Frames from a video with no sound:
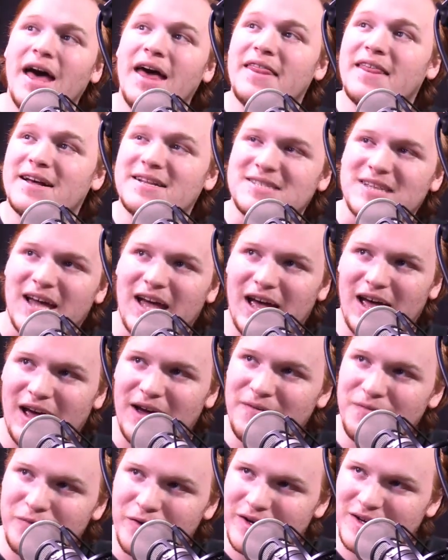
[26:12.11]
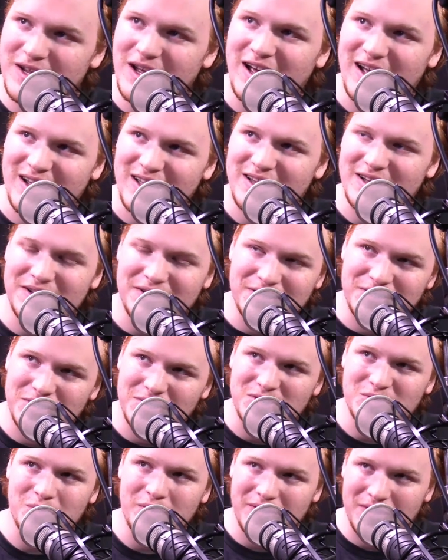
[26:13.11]
That's every deck,
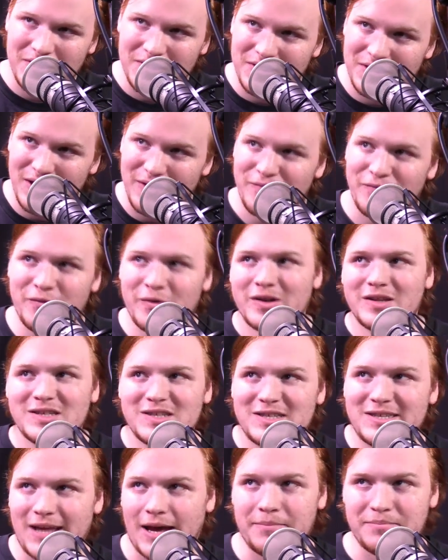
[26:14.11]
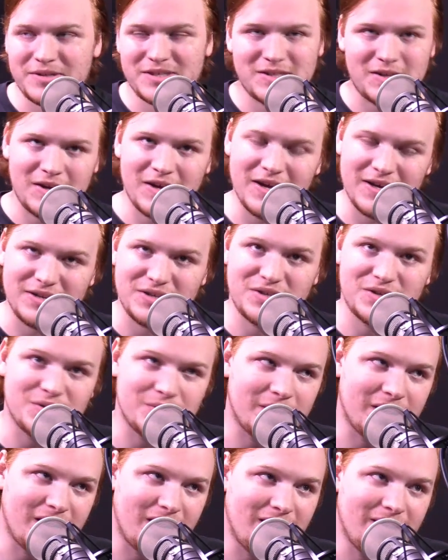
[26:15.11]
just with different steps to get
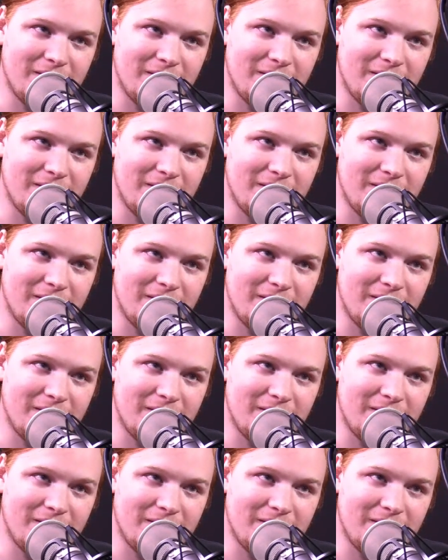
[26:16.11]
to it.